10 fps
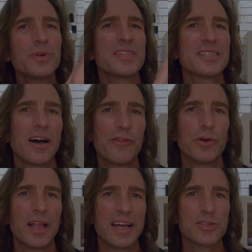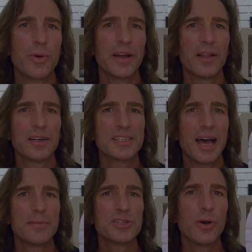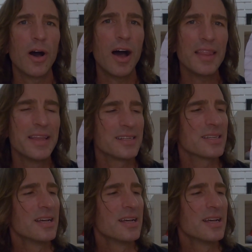itself will last quite a long time. So on this,